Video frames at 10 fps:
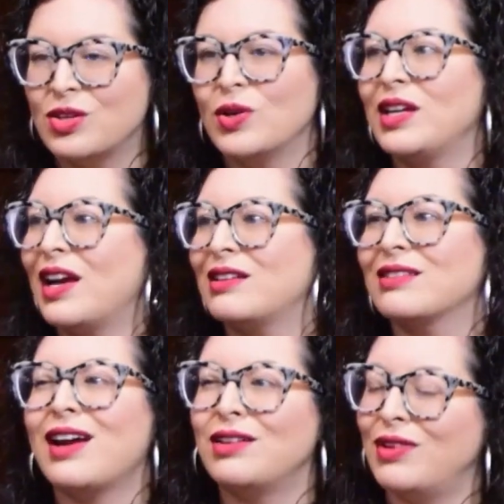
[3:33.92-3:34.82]
So
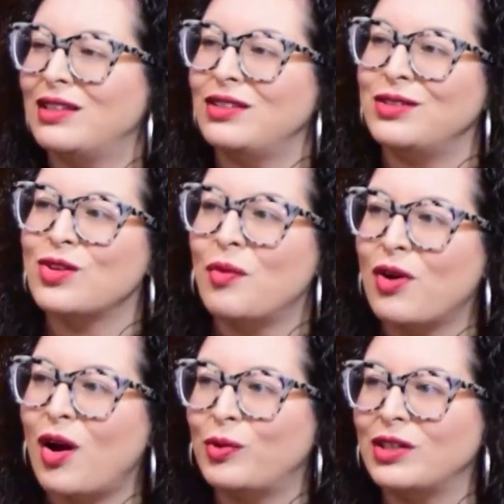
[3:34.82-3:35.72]
again, kind of like the Utah
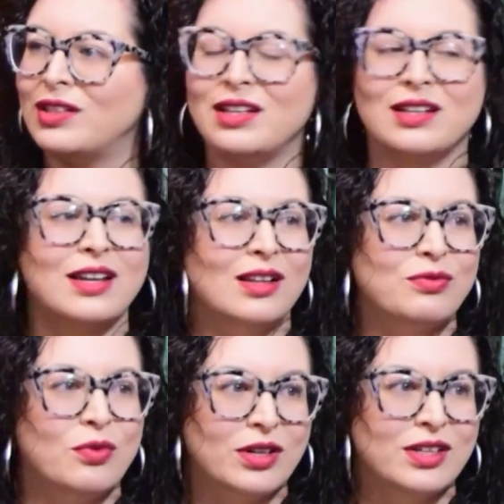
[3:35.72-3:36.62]
property thing,
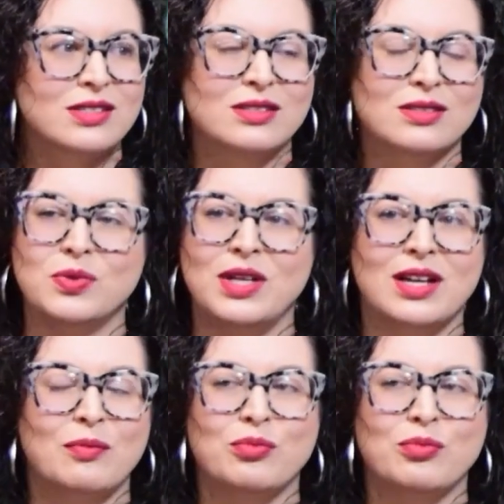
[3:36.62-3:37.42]
California is suing.